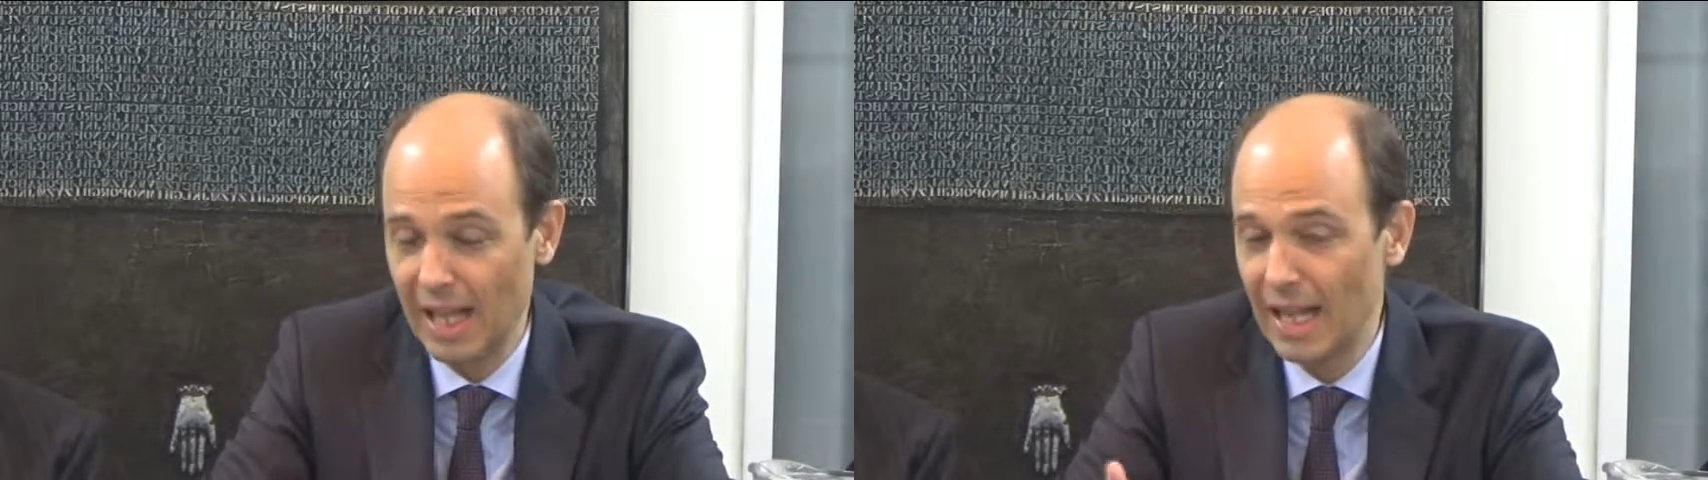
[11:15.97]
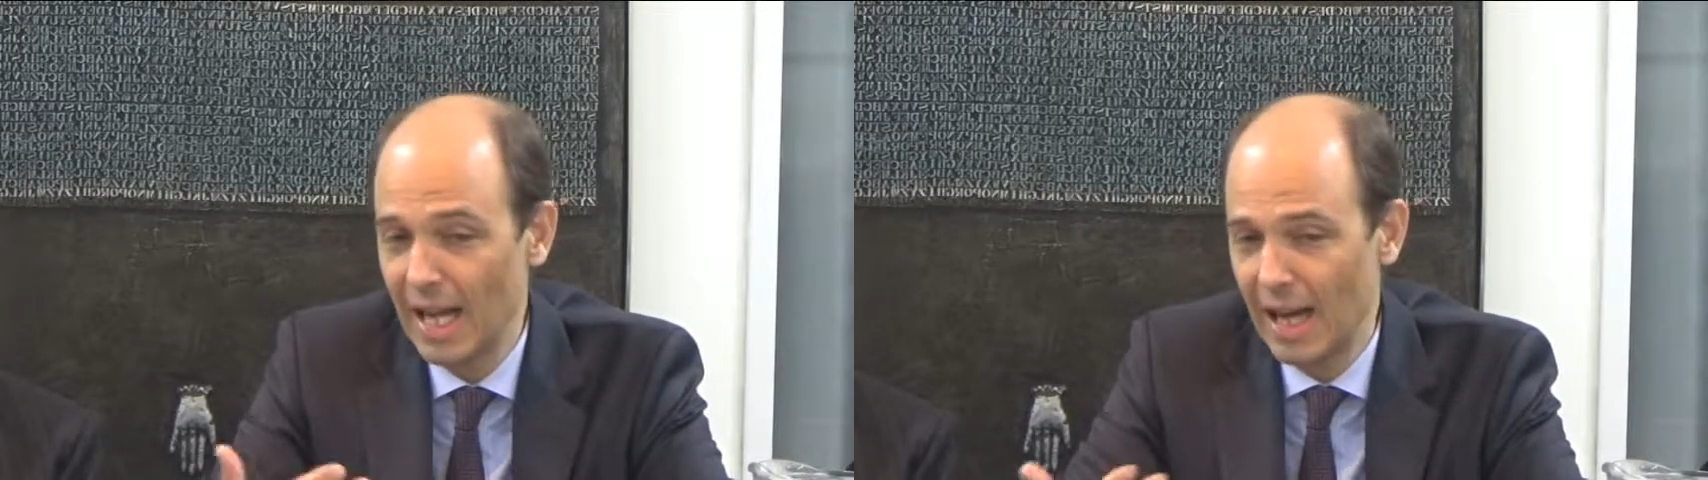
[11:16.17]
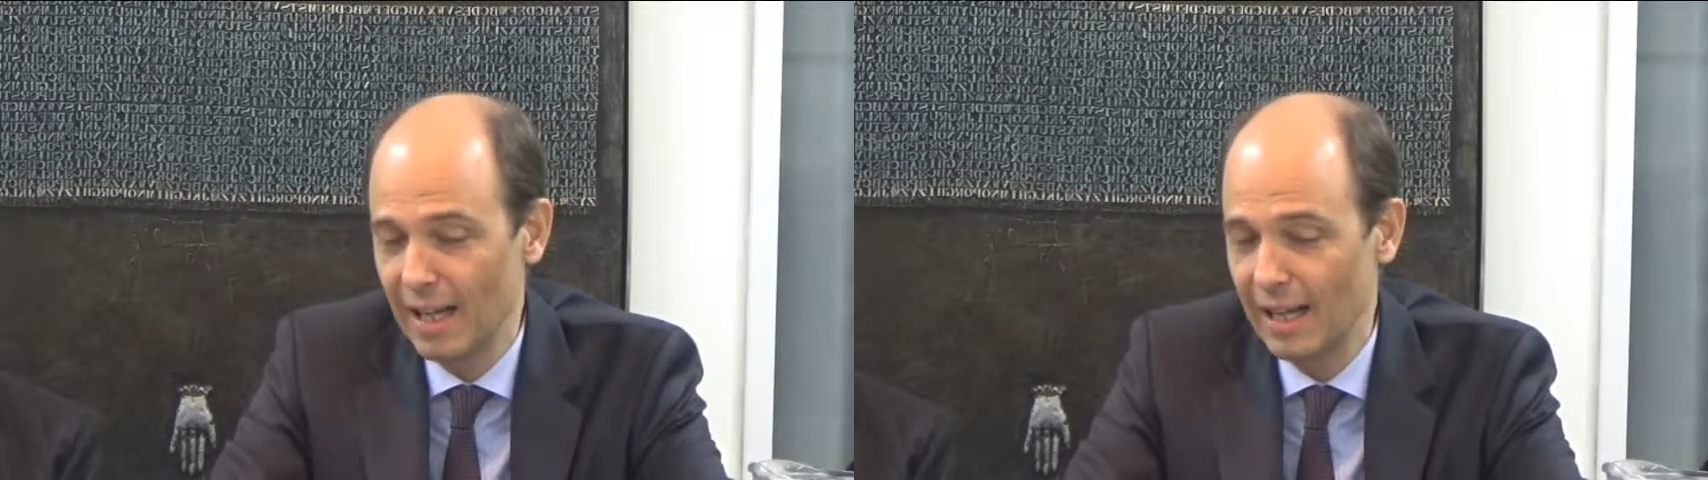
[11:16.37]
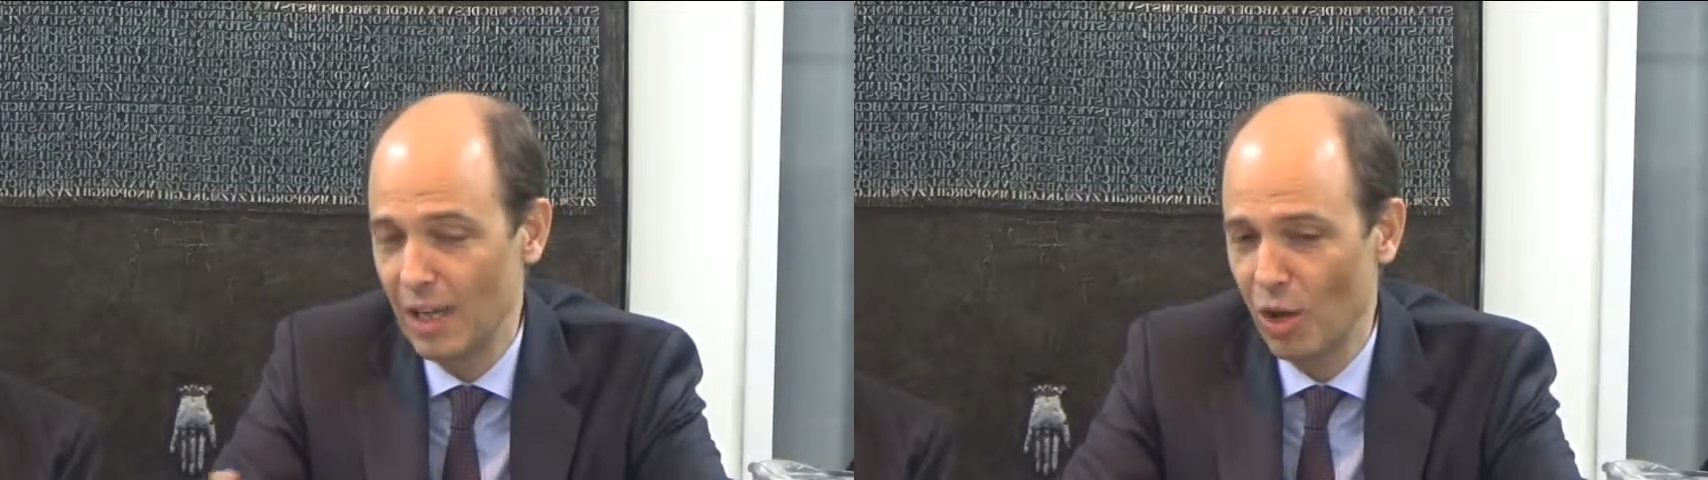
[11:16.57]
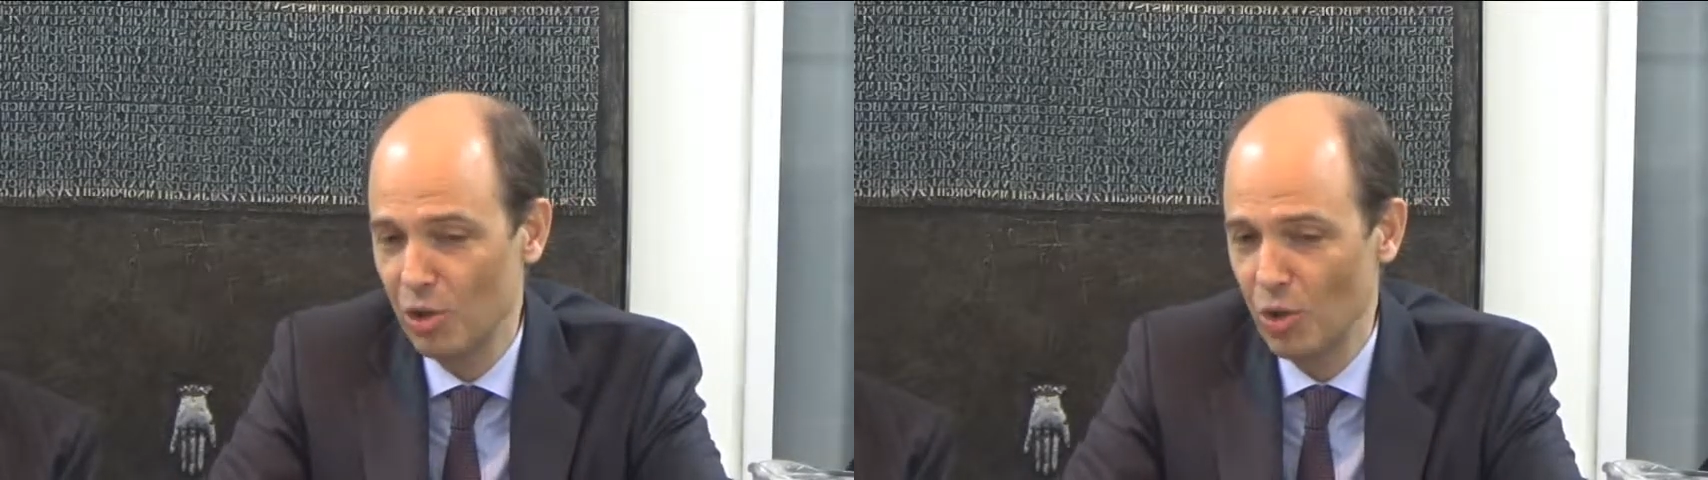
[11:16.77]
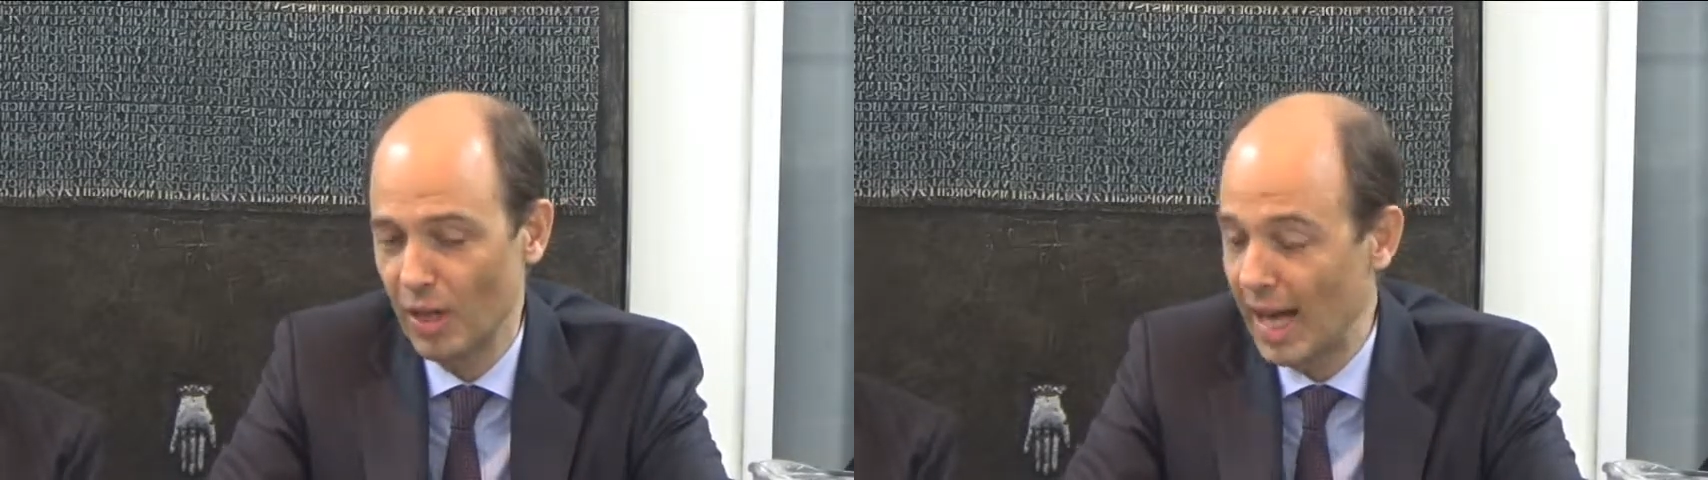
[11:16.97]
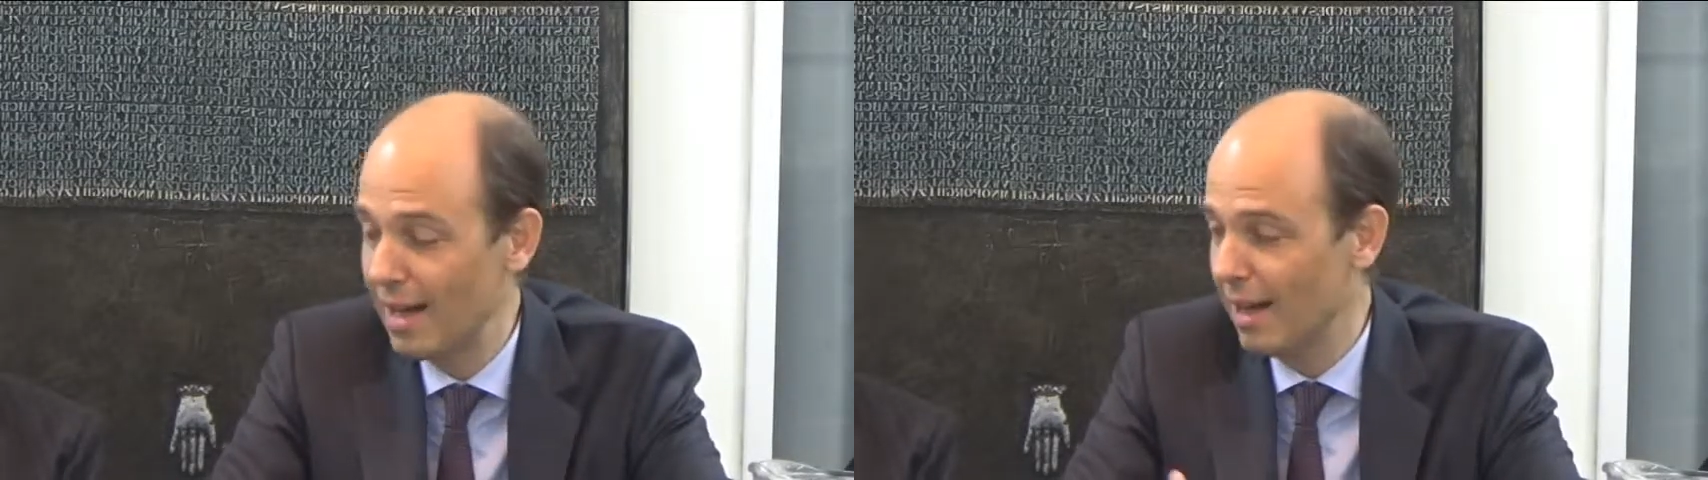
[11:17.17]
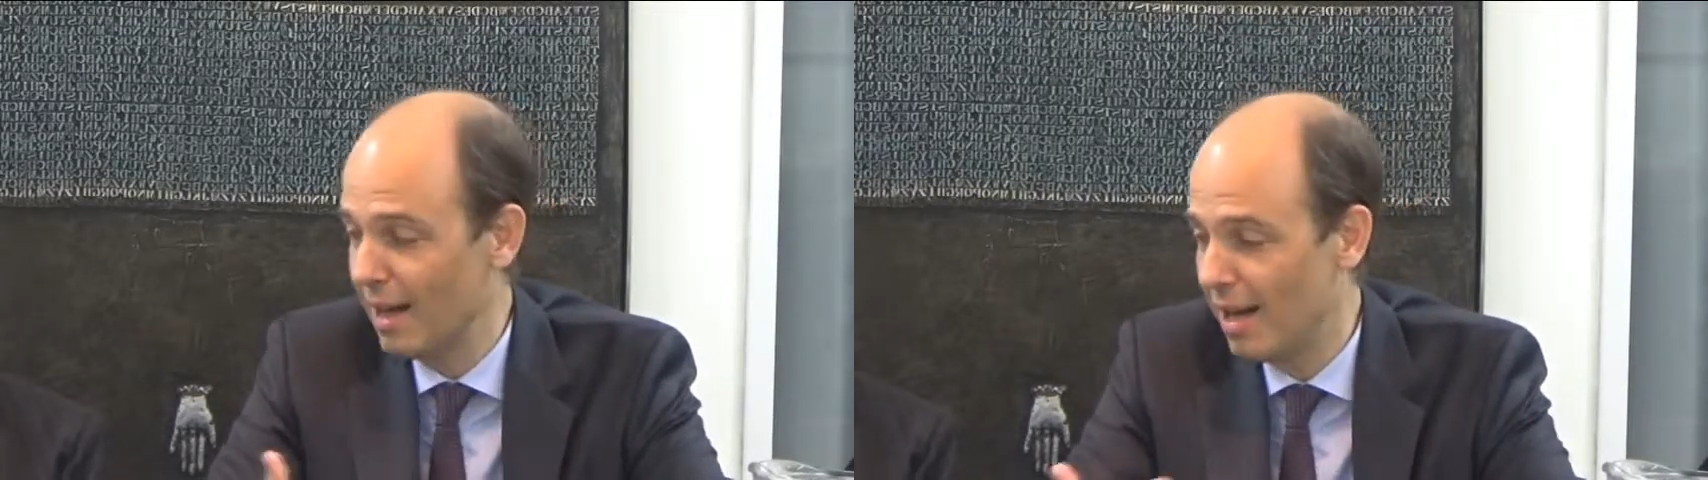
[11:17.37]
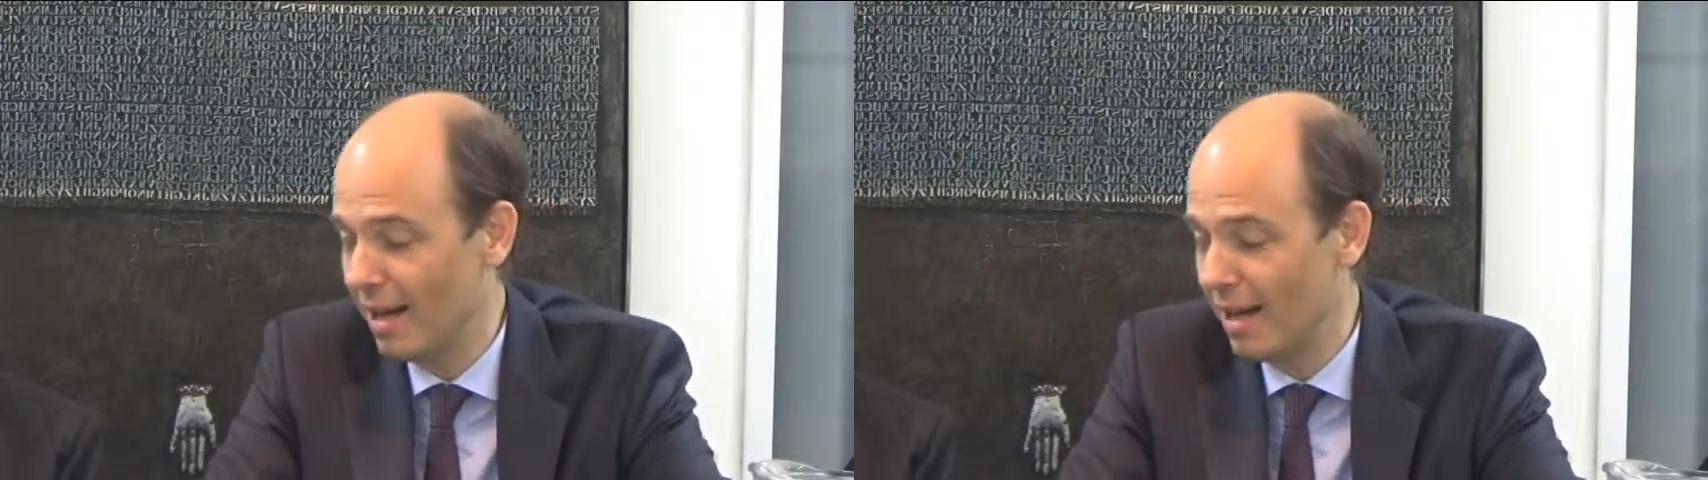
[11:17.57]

And I think also again,